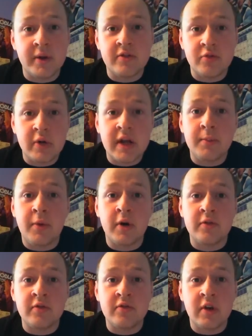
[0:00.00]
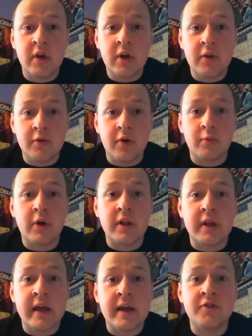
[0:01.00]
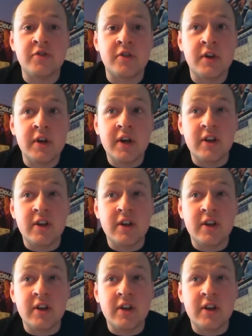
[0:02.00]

because we're 8 points from relegation.